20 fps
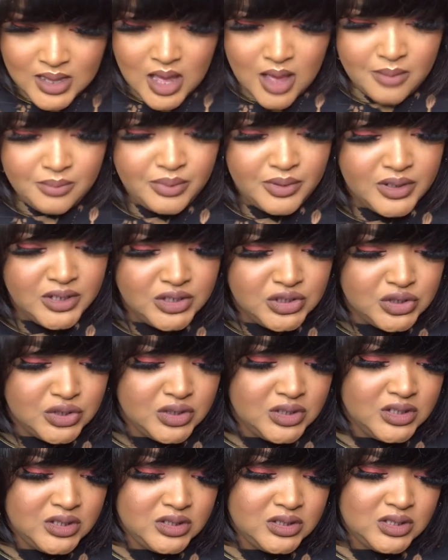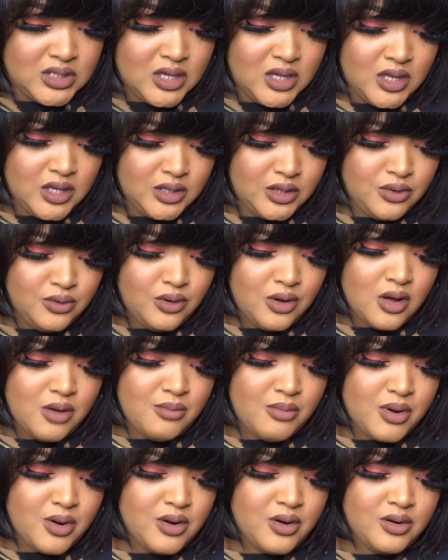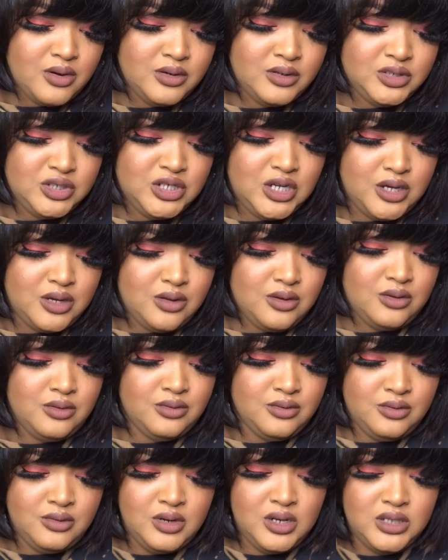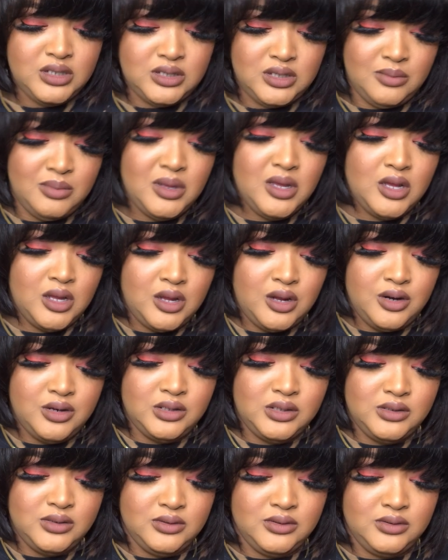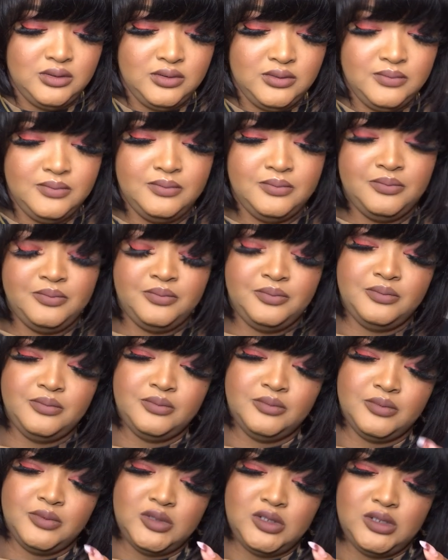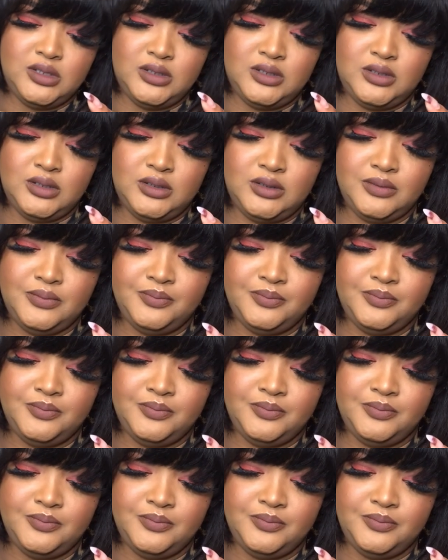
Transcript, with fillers: I'm pretty sure this uh, cucumber gel needs to be in here too. Let's see.